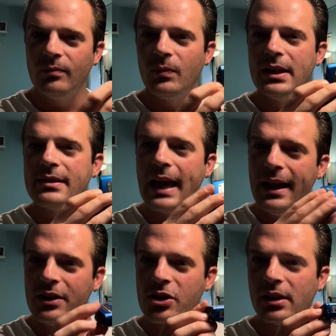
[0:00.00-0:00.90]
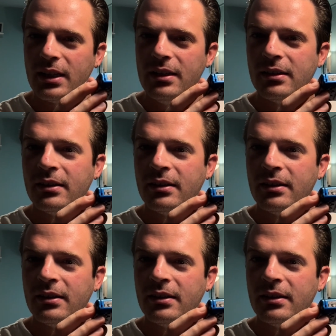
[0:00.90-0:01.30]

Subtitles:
is actually